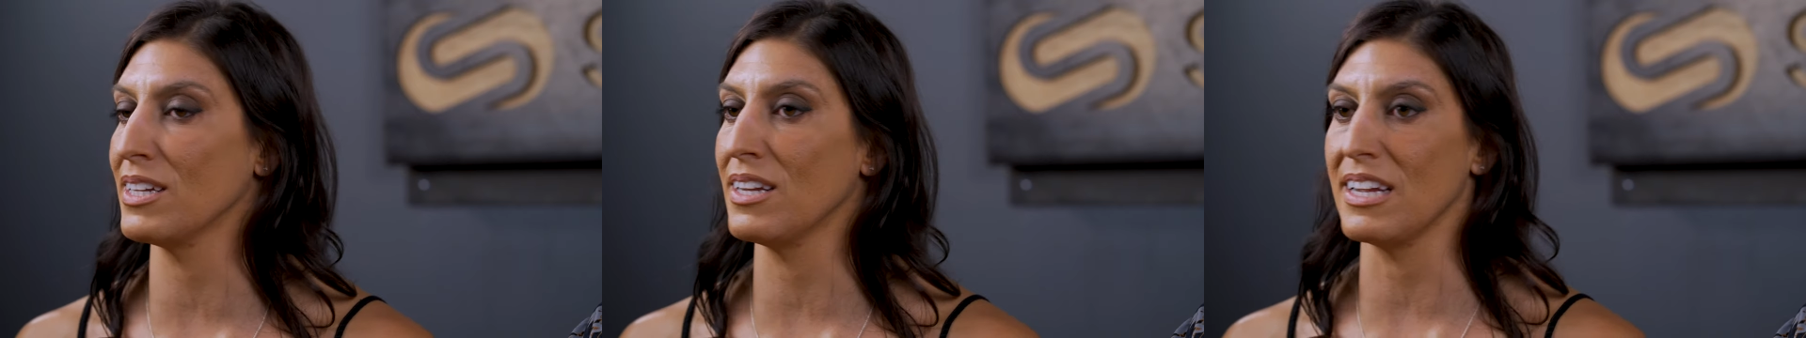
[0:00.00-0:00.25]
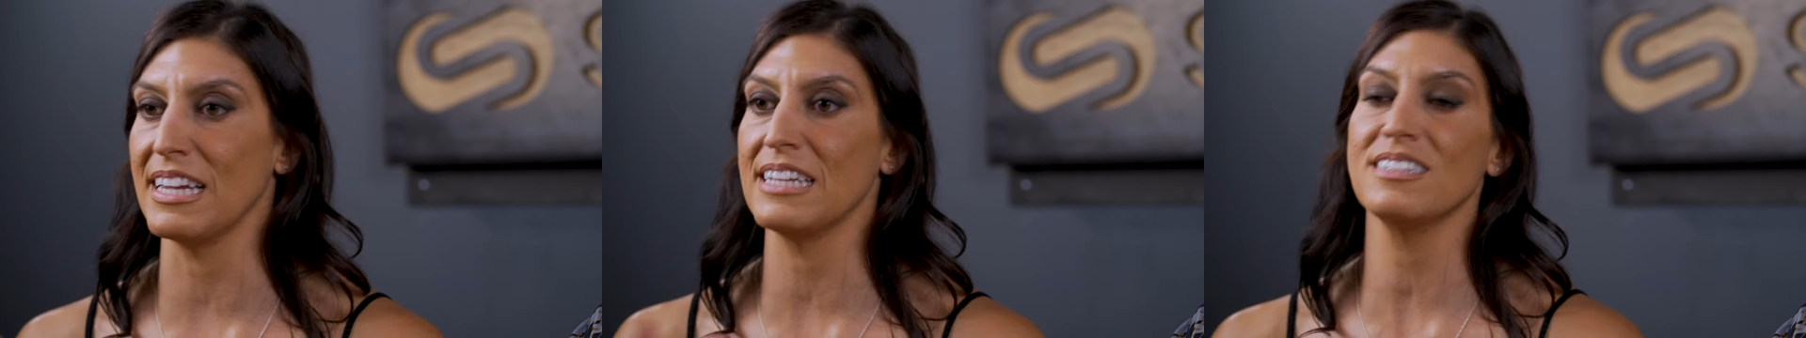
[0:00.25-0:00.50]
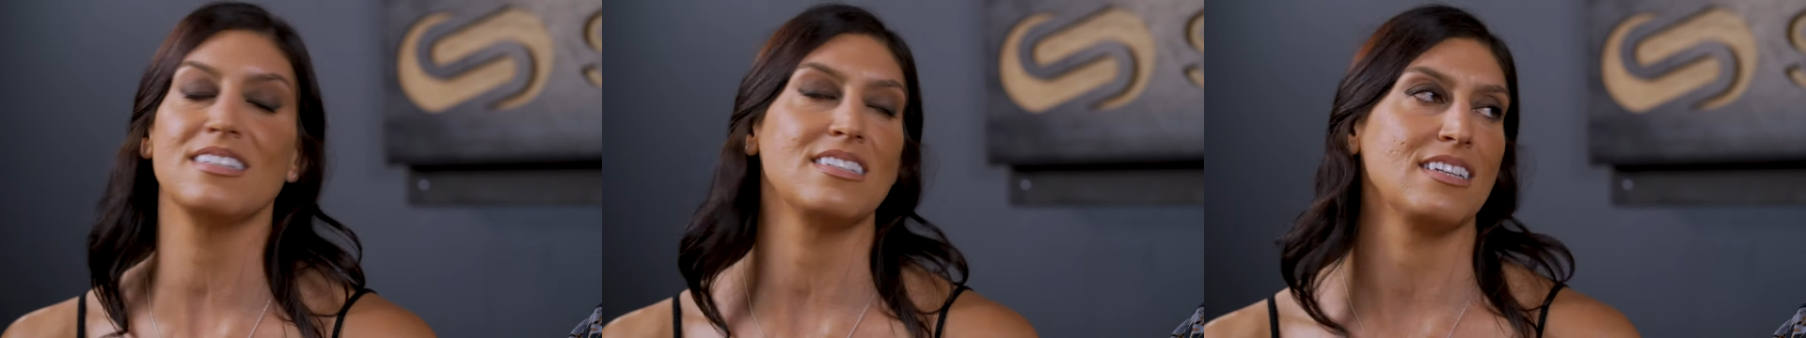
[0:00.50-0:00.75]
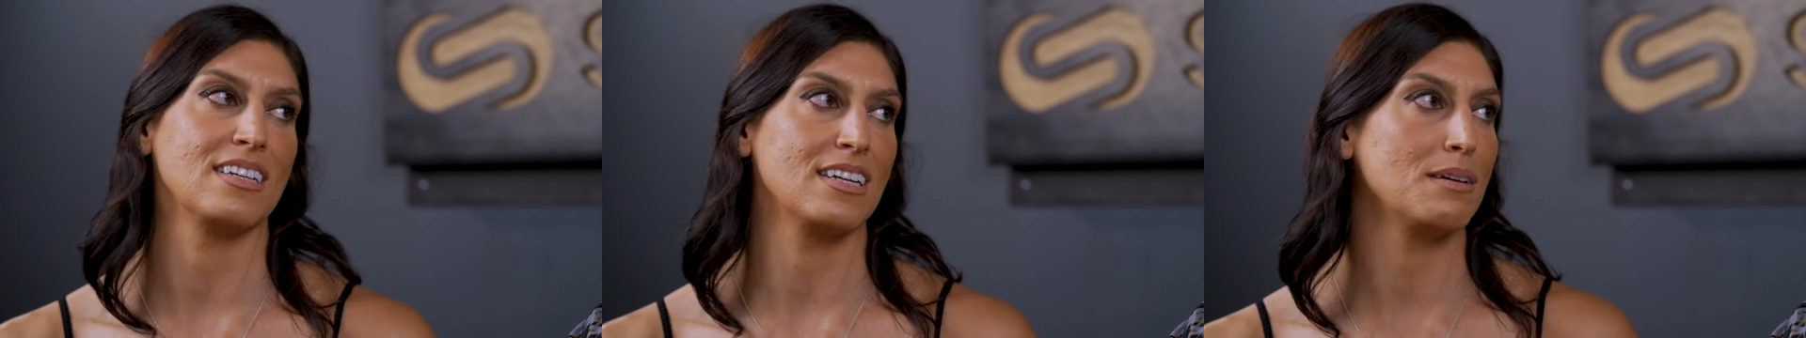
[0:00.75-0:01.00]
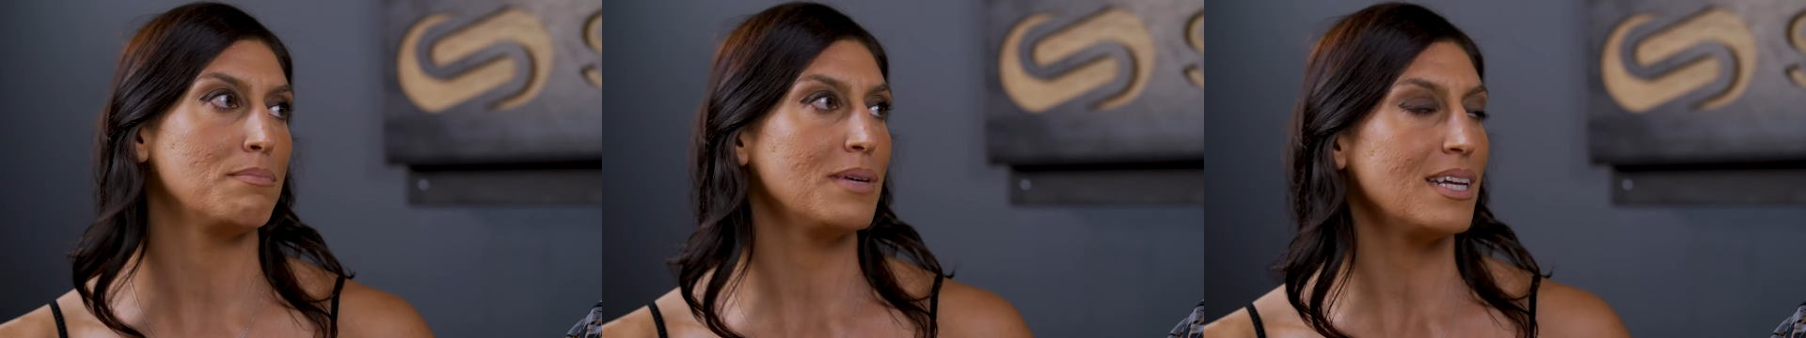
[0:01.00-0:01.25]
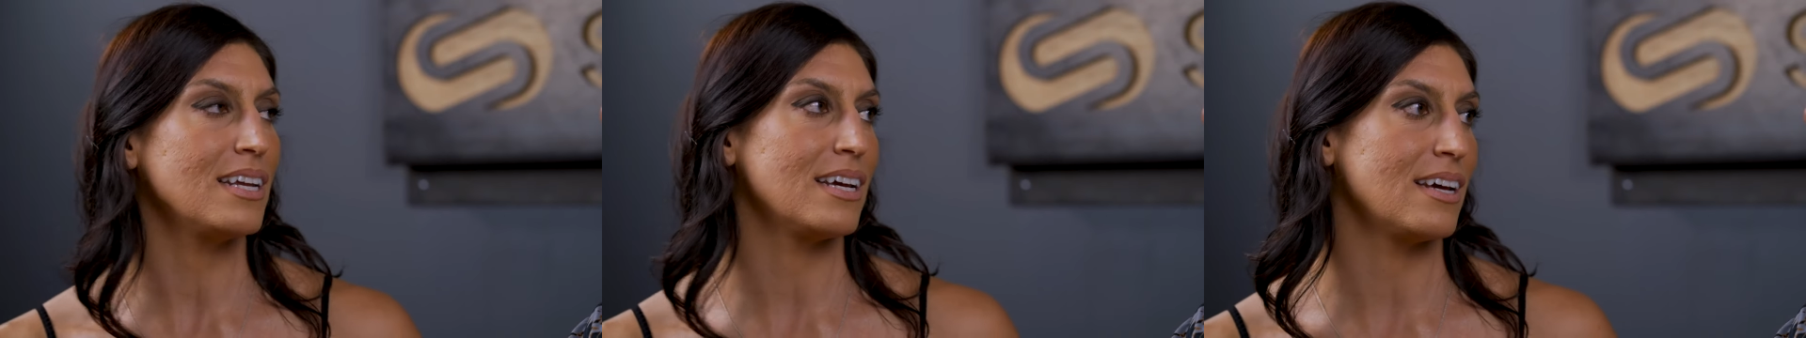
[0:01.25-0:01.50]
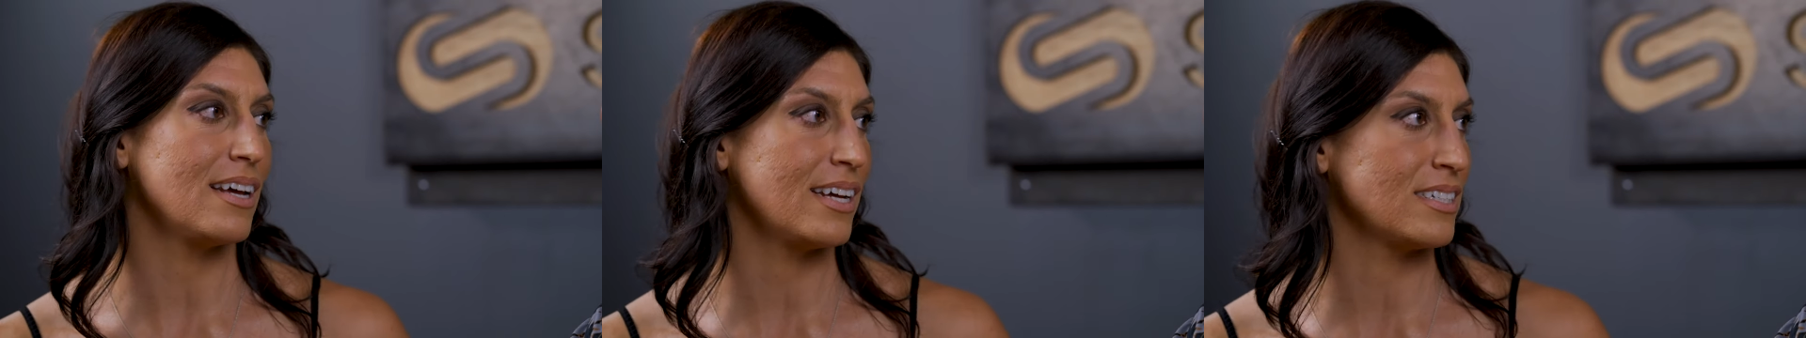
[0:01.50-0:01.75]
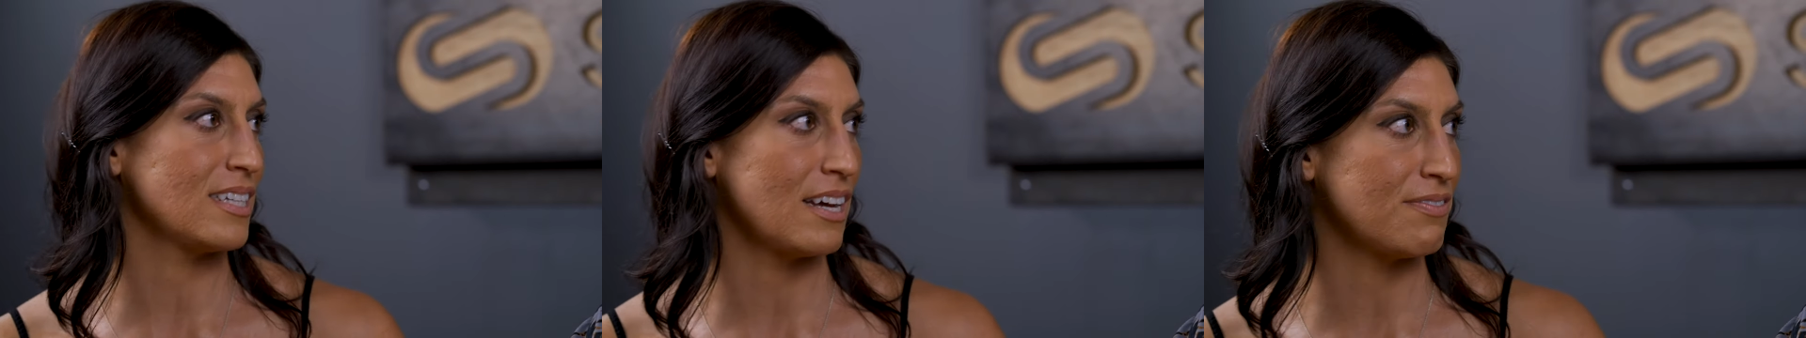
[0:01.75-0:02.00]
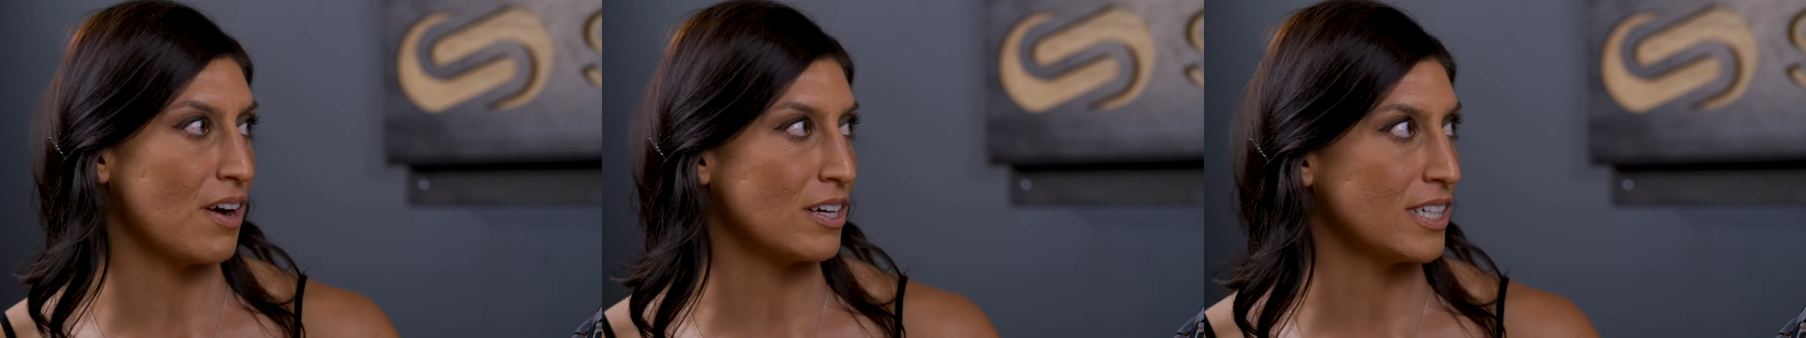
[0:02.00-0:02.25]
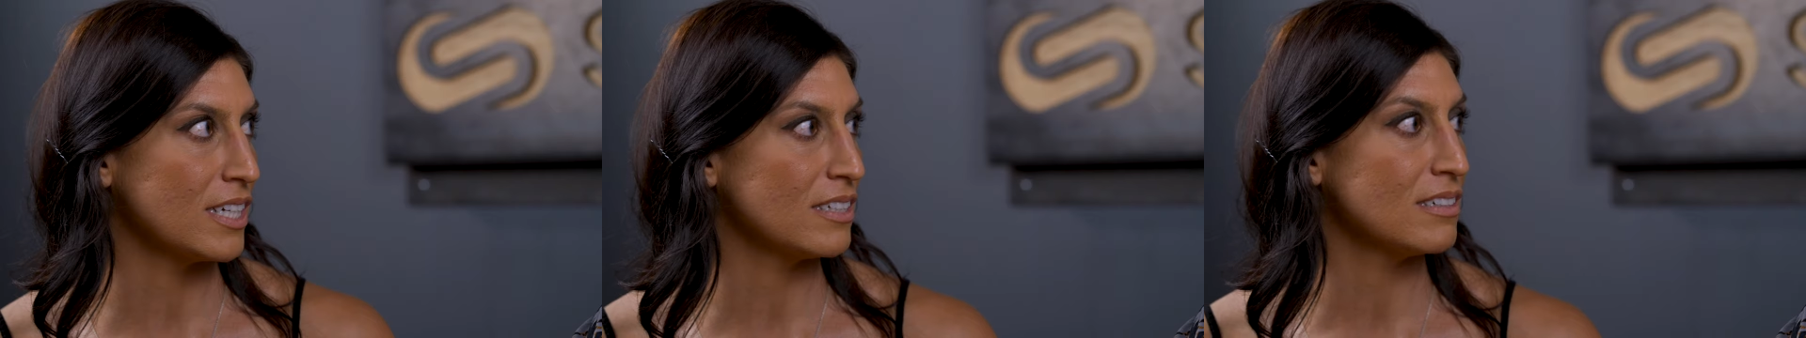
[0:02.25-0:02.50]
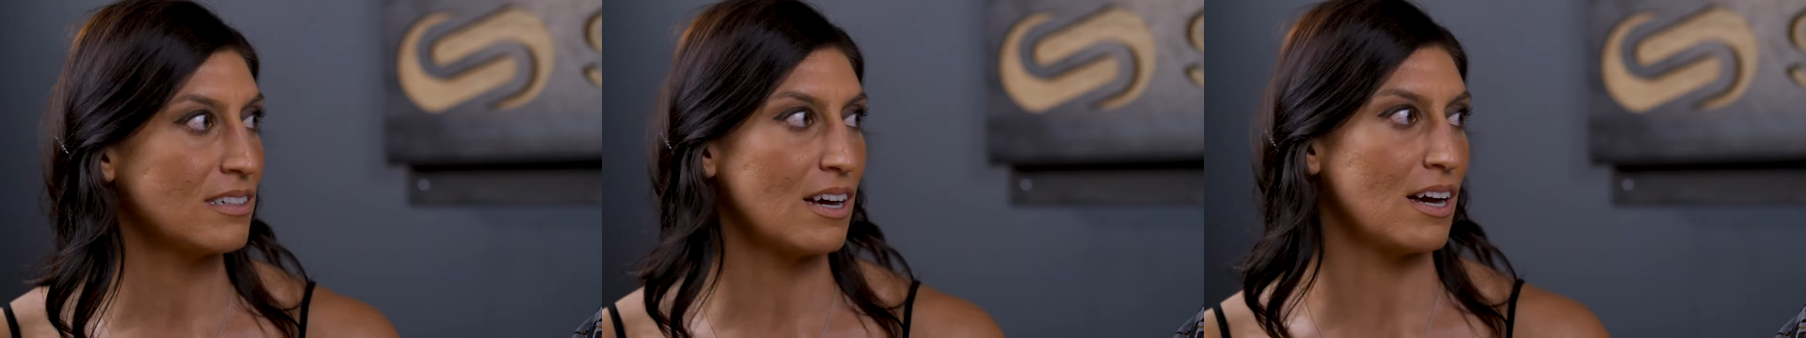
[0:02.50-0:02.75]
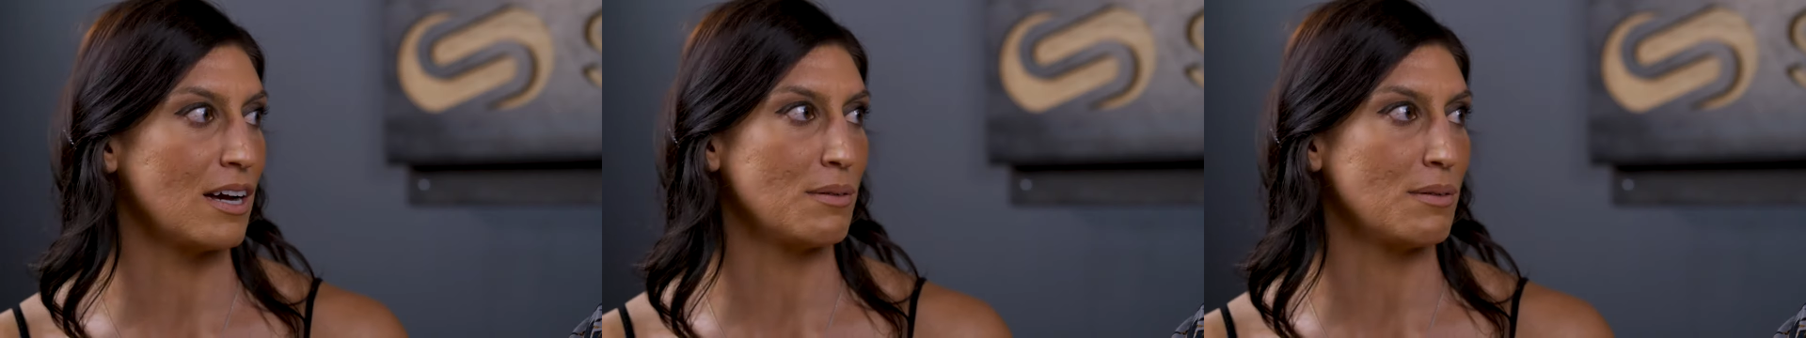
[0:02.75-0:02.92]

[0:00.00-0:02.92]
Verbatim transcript: an instant immediate anti-fogging oh,